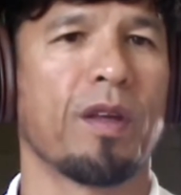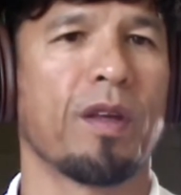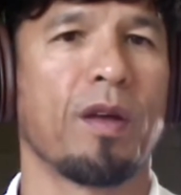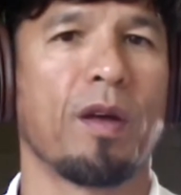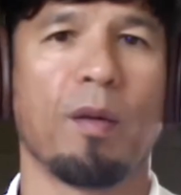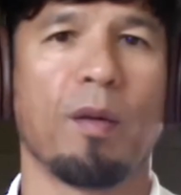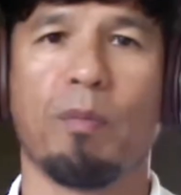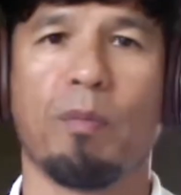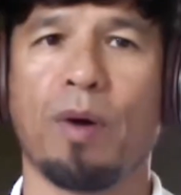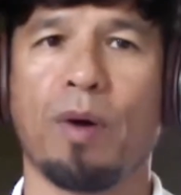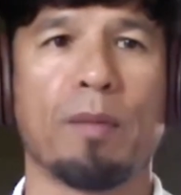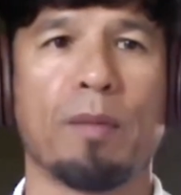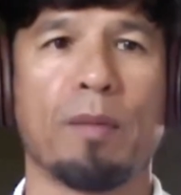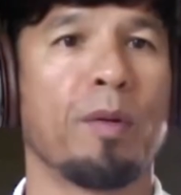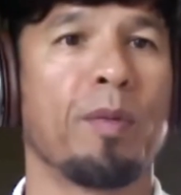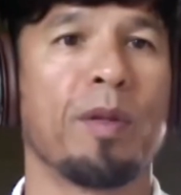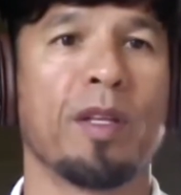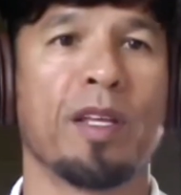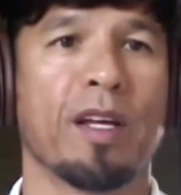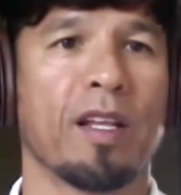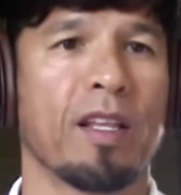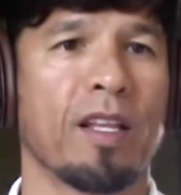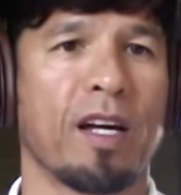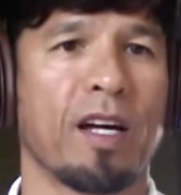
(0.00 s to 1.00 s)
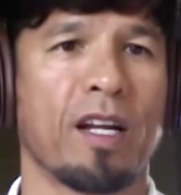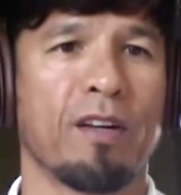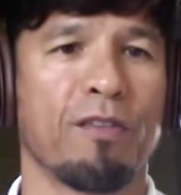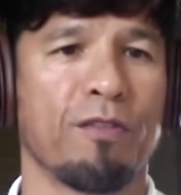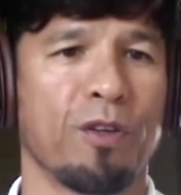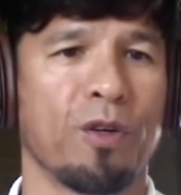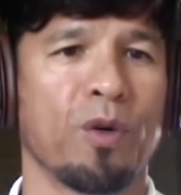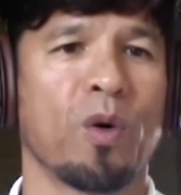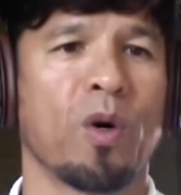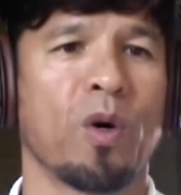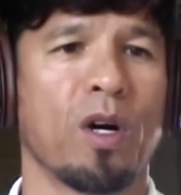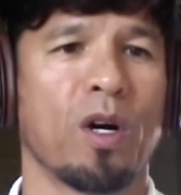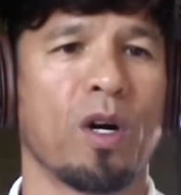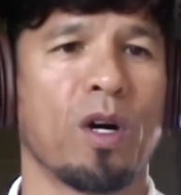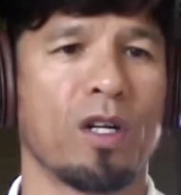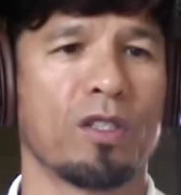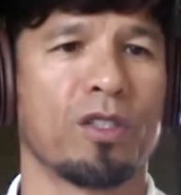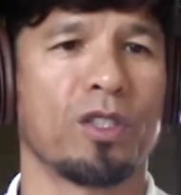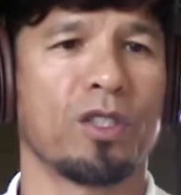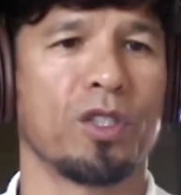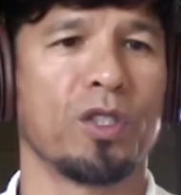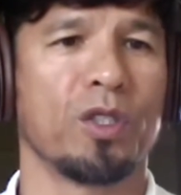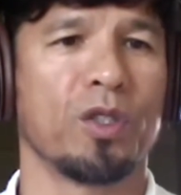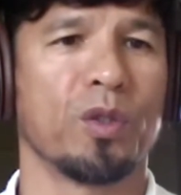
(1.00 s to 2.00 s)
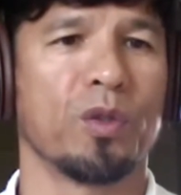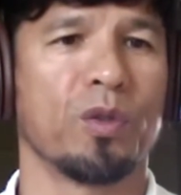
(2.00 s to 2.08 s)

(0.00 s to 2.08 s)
And probably a lot of you are too.